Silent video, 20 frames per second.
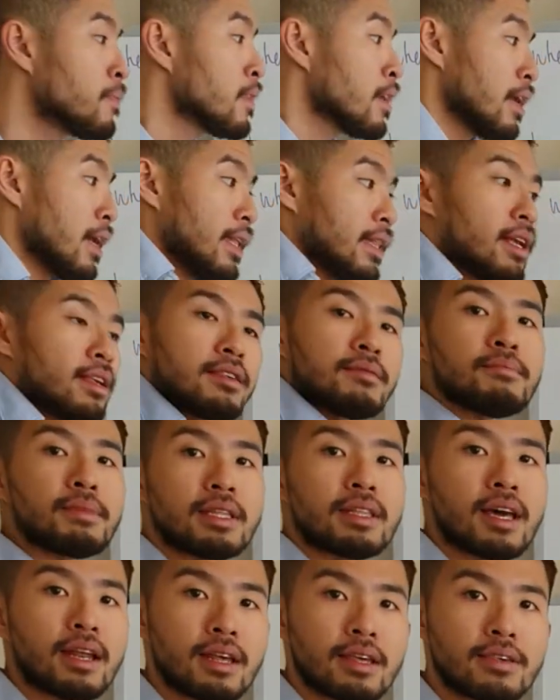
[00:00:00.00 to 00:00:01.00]
It doesn't mean
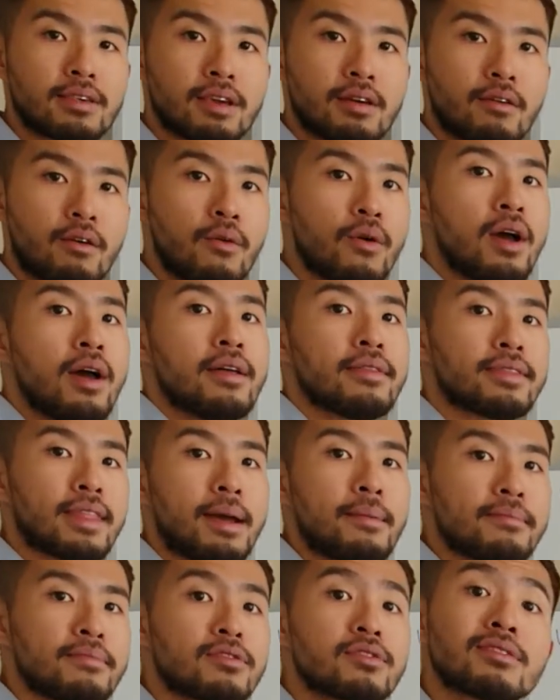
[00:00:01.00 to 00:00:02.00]
that it's 0,
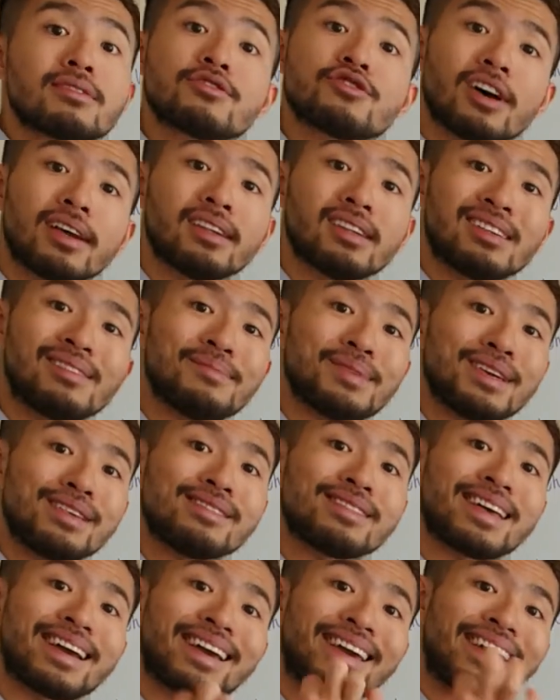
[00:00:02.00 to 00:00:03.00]
that just means
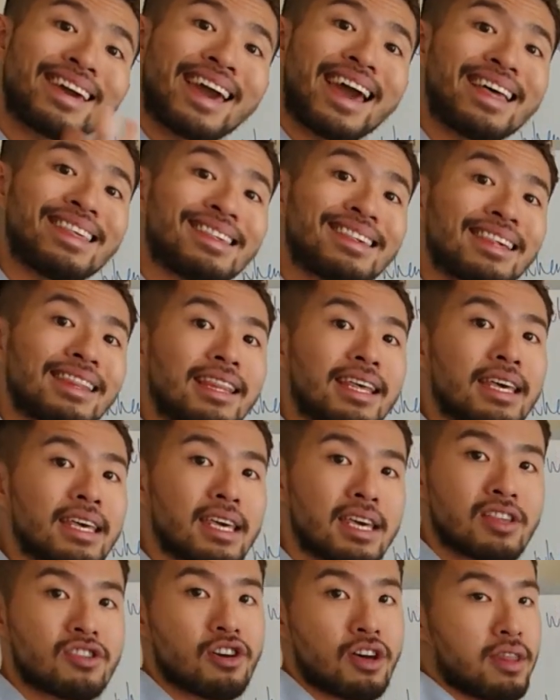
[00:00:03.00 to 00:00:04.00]
they're cancelling
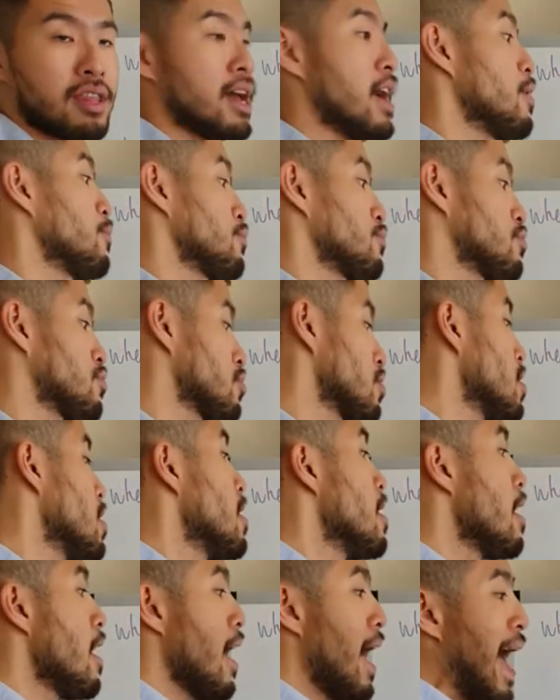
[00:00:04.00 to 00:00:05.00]
each other out.
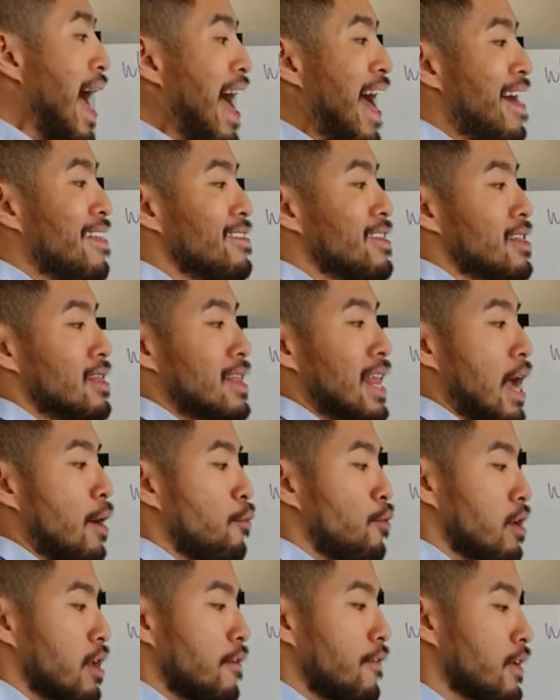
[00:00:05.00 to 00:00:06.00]
And that
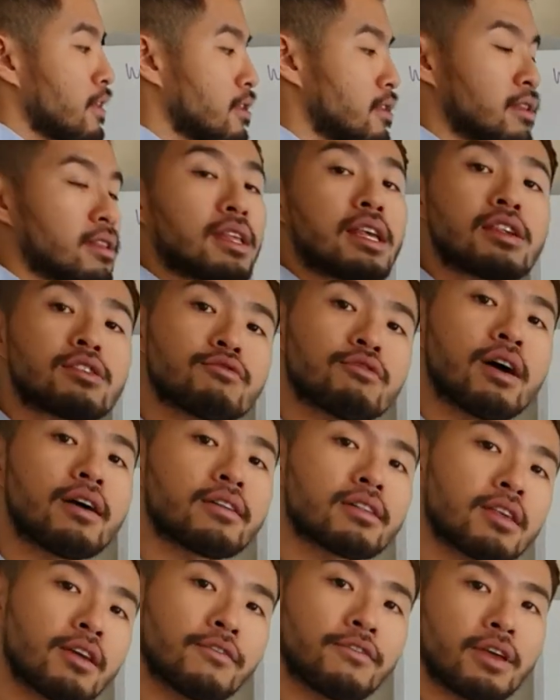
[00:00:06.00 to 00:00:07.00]
will give us
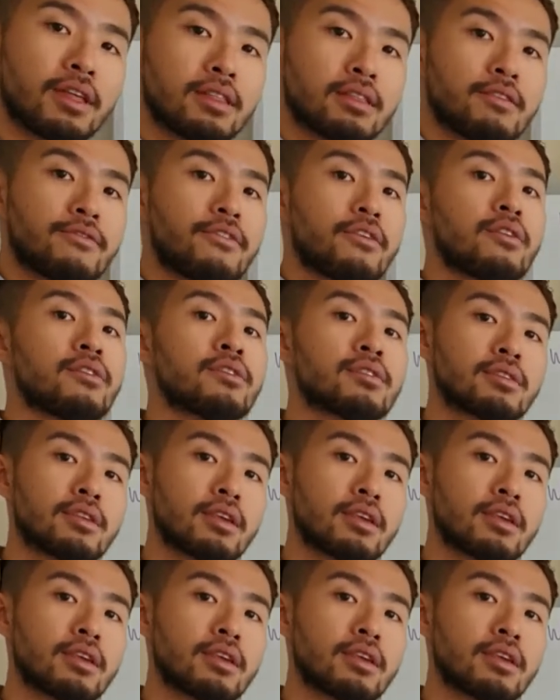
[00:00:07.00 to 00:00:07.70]
destructive interference,